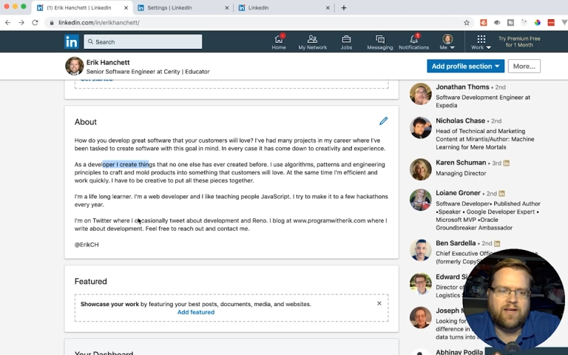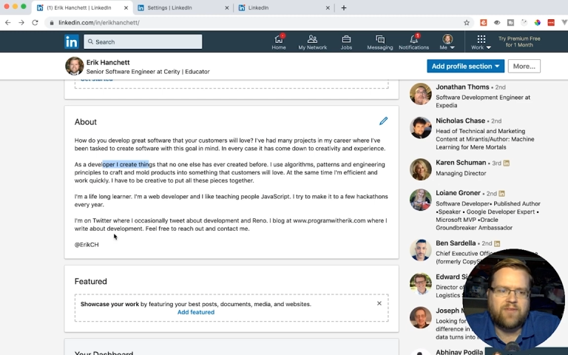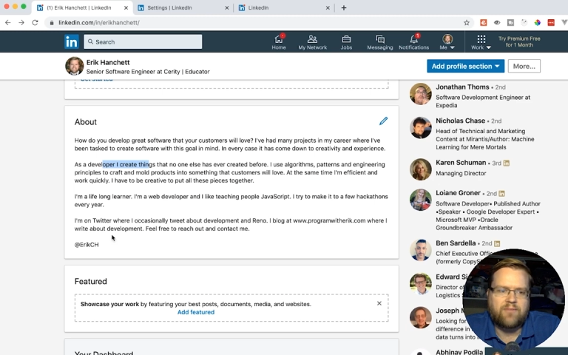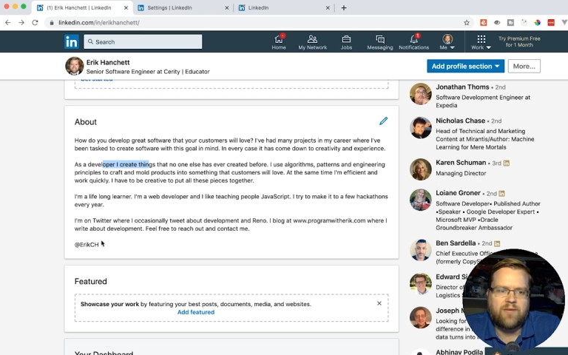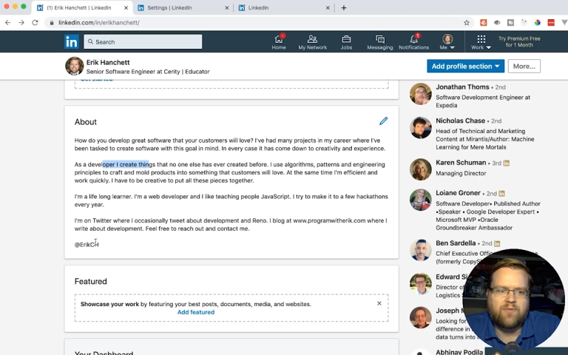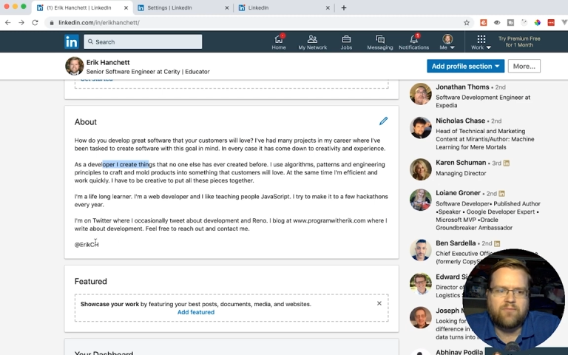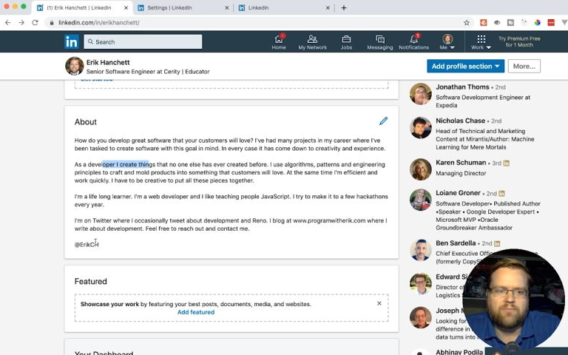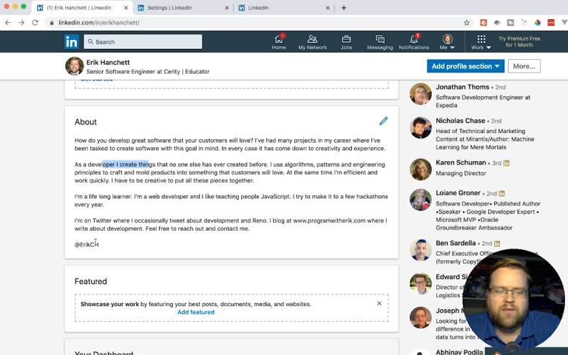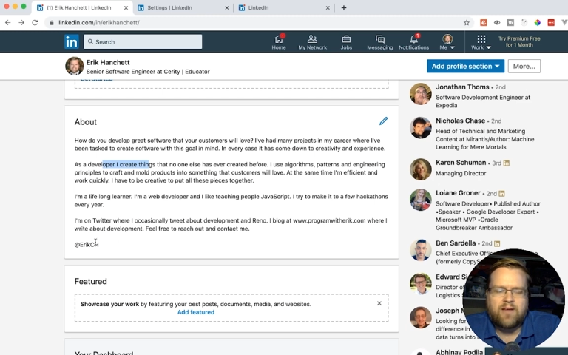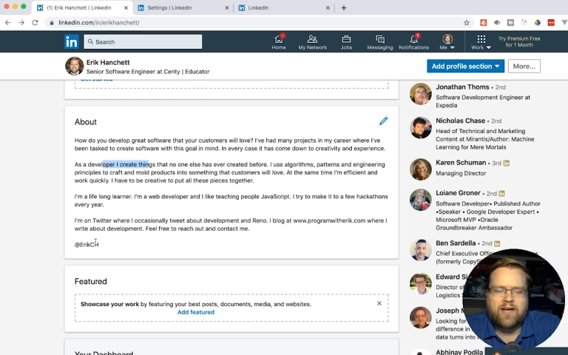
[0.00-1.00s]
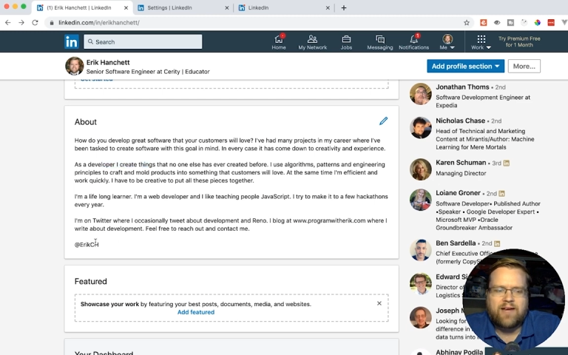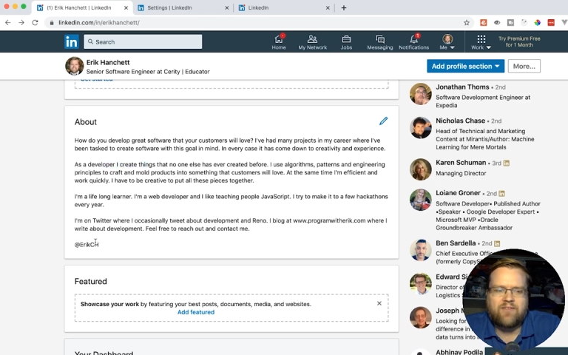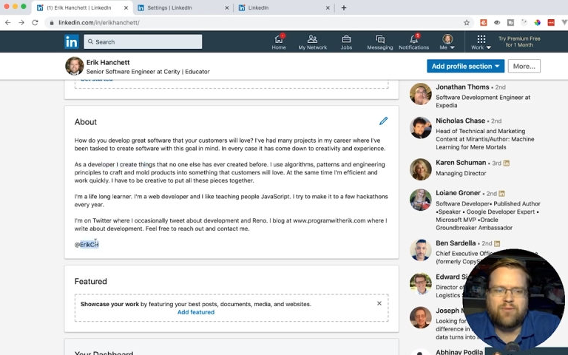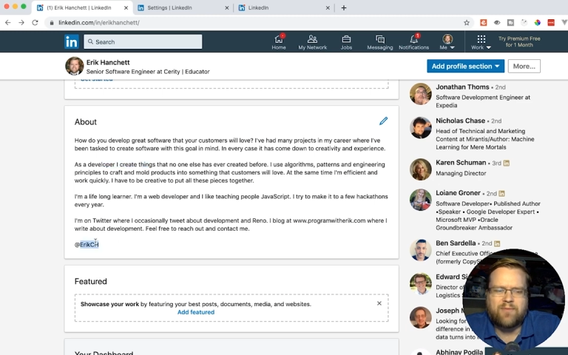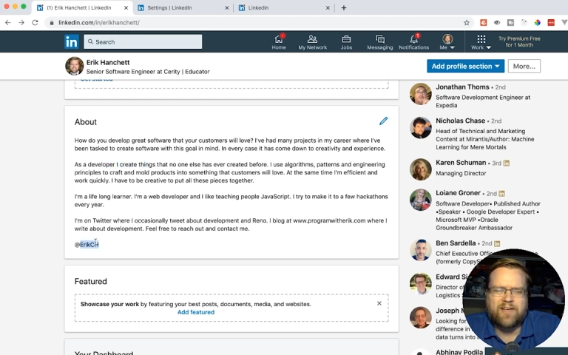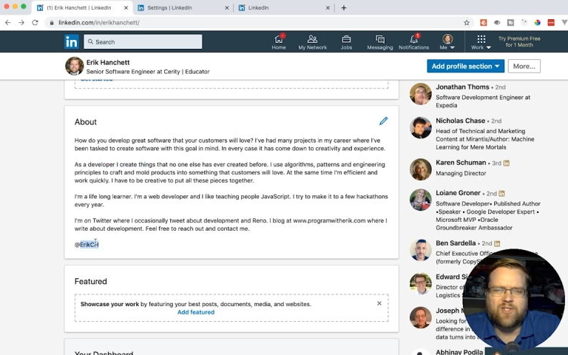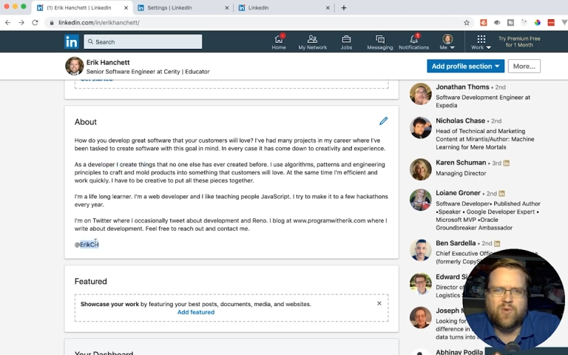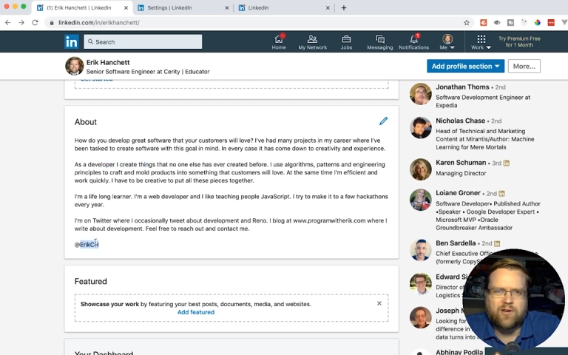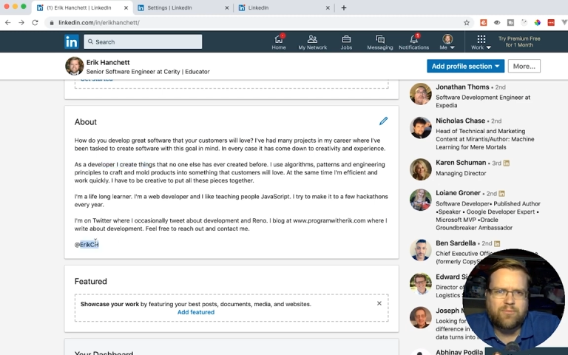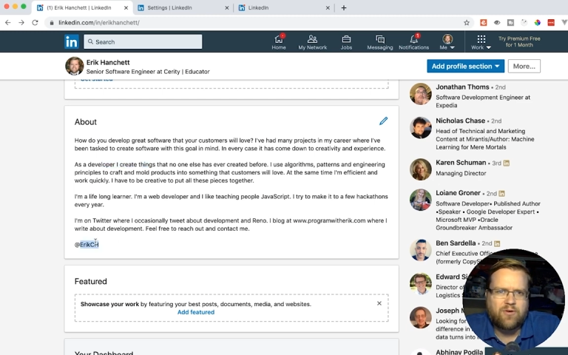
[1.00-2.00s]
And then maybe I even put my
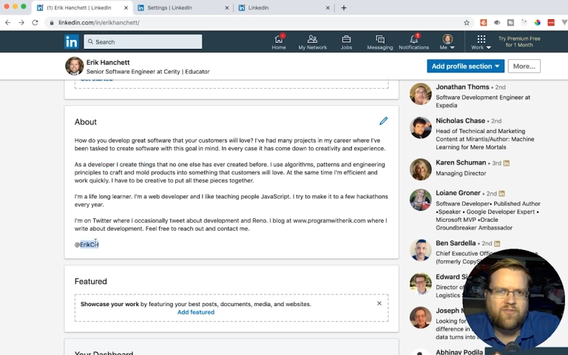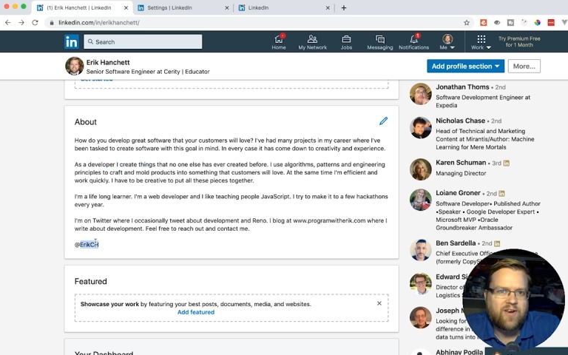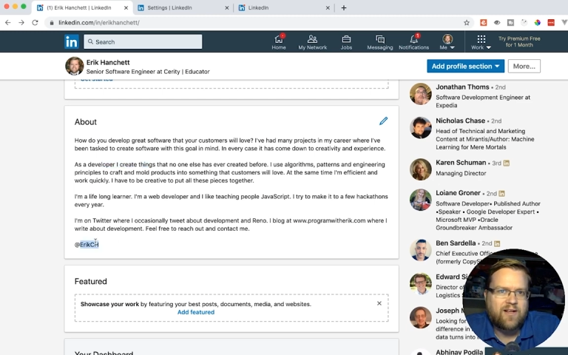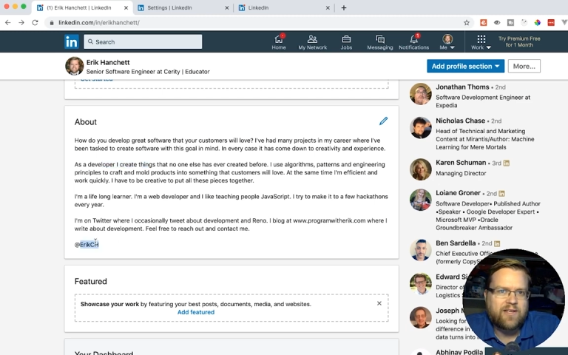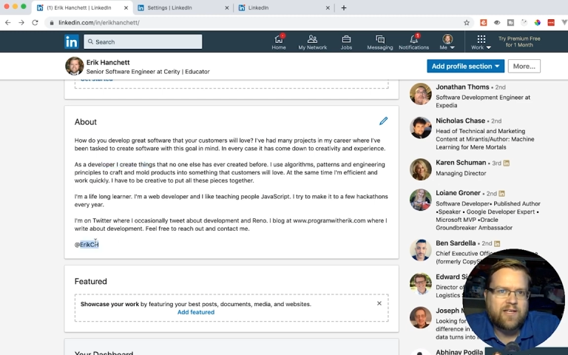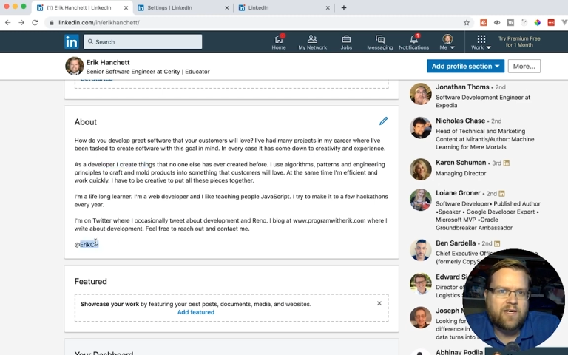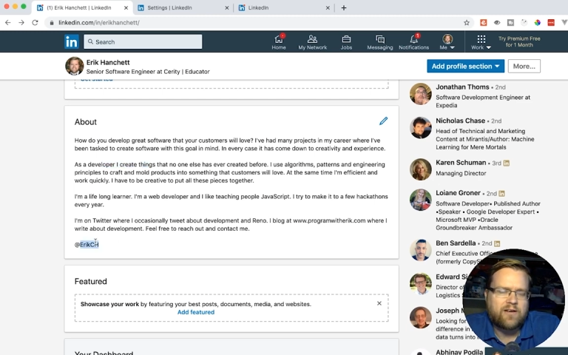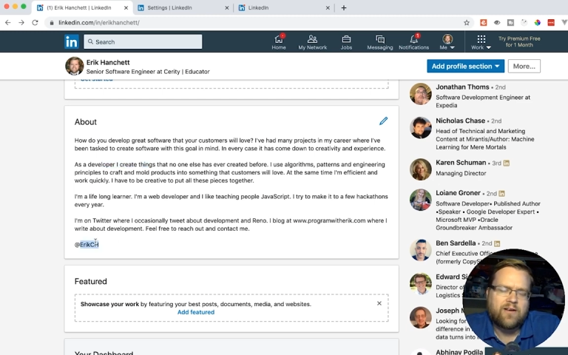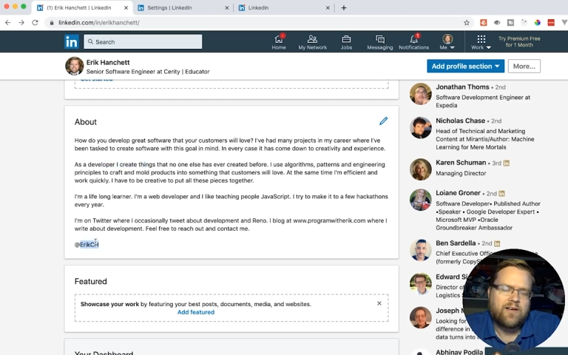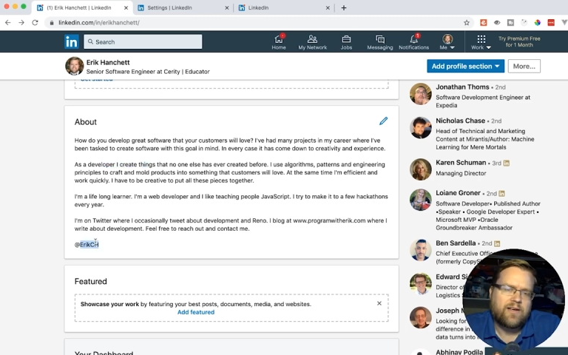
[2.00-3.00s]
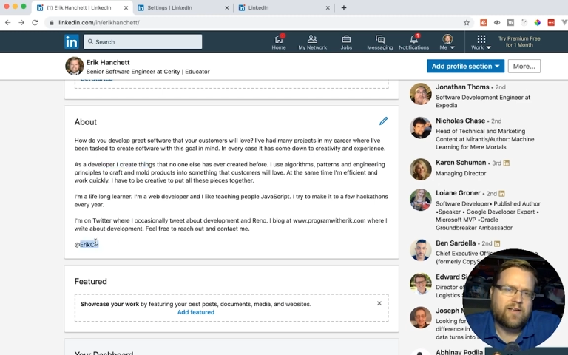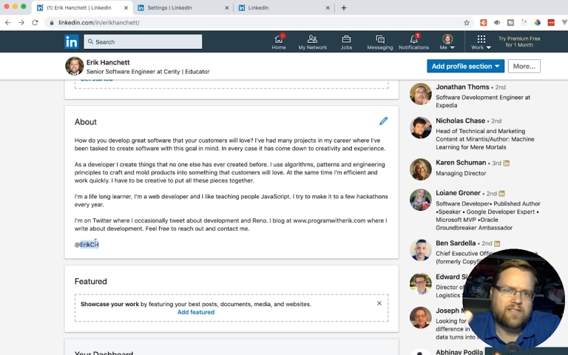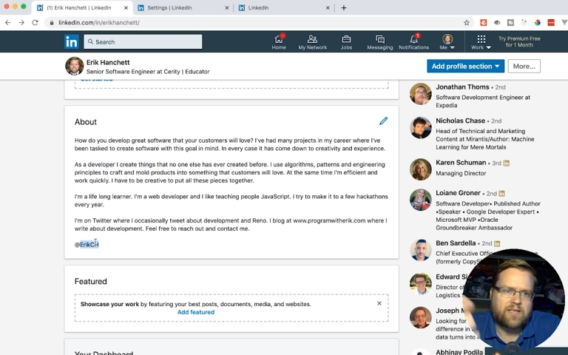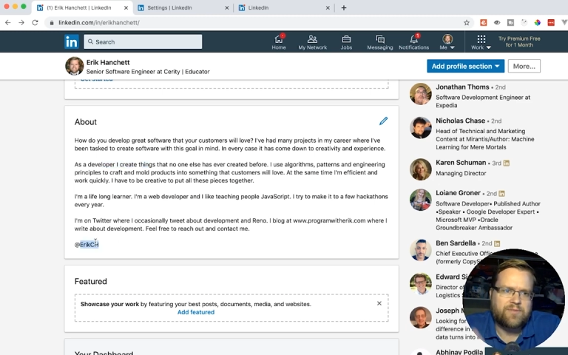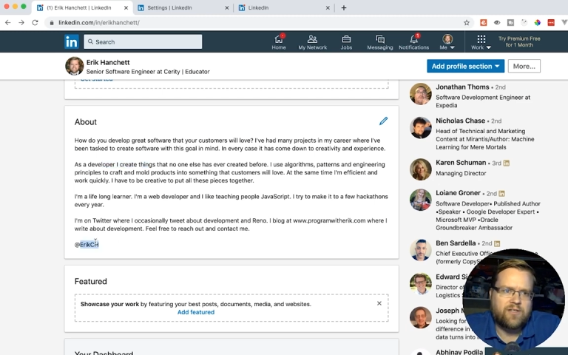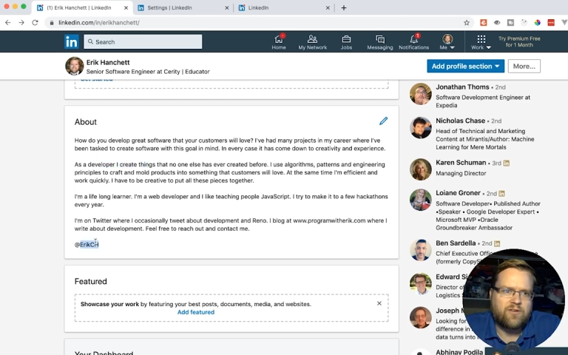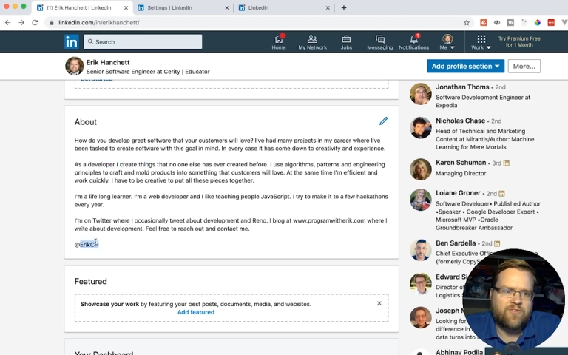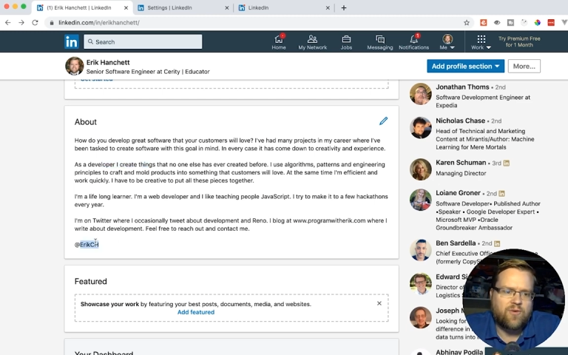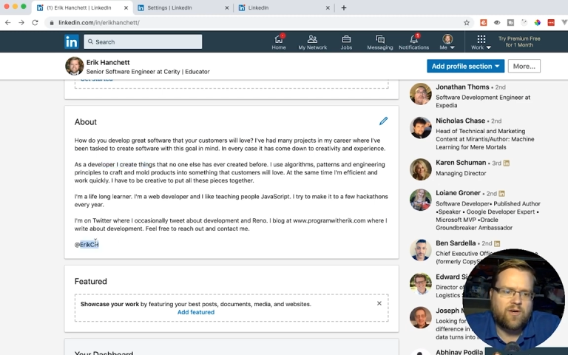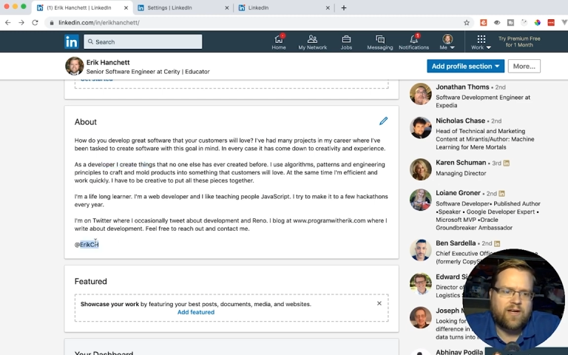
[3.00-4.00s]
Twitter profile in here. It's up to you
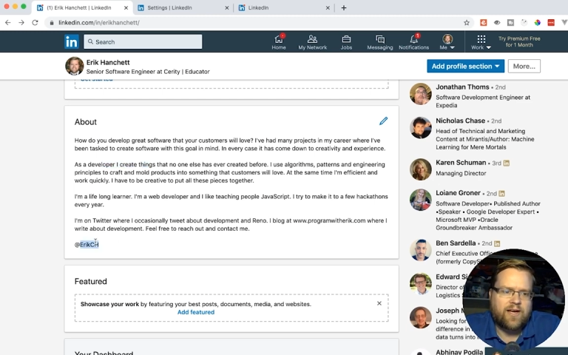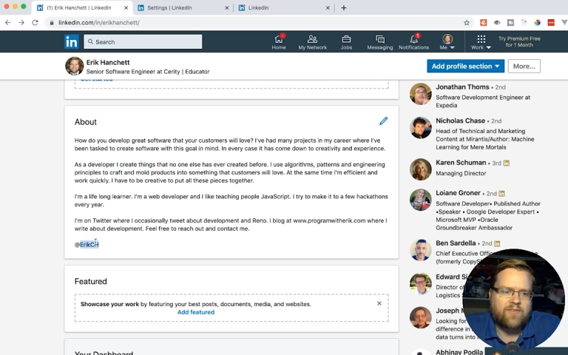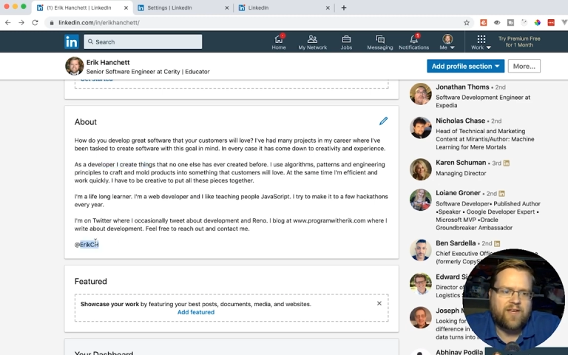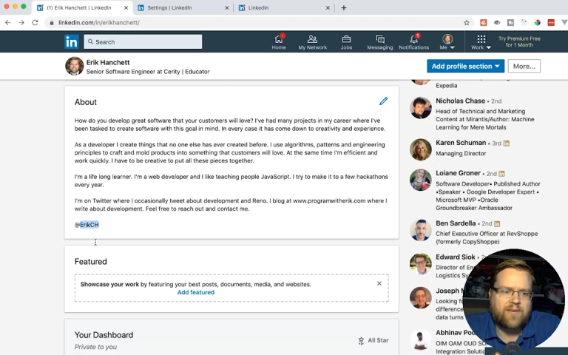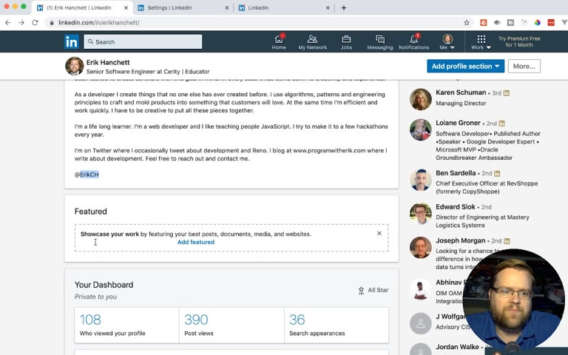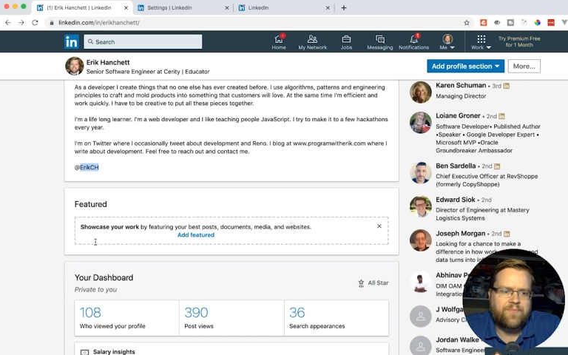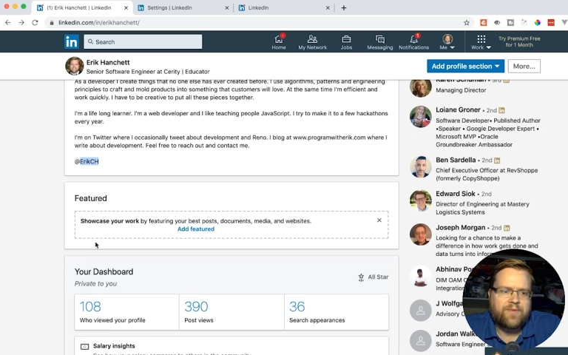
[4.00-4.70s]
if you want to have that.